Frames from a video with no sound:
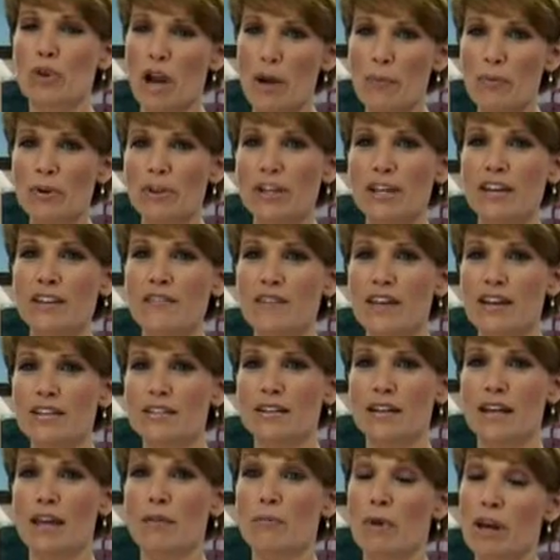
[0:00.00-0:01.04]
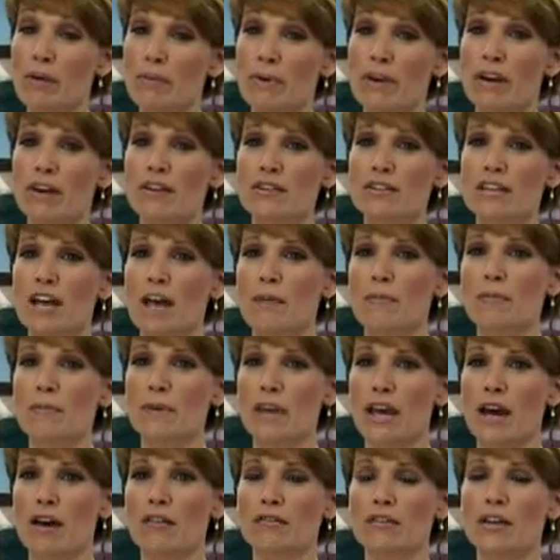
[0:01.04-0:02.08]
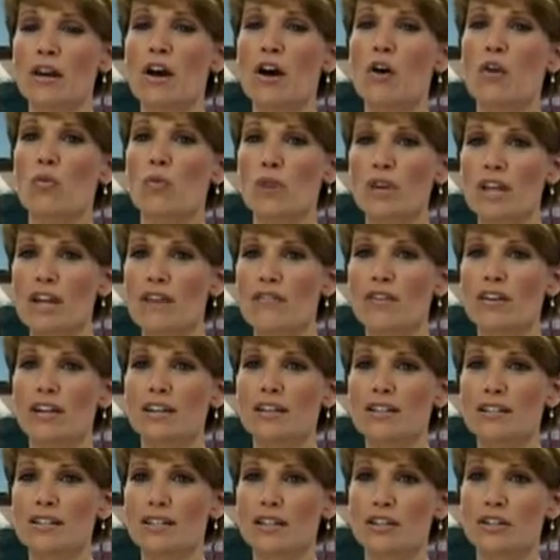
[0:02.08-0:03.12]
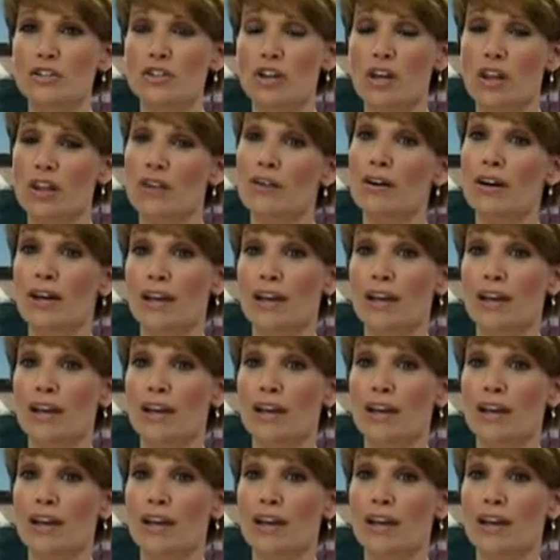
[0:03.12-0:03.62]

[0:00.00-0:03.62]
properly invested and my parents helping me out, we never need to see each other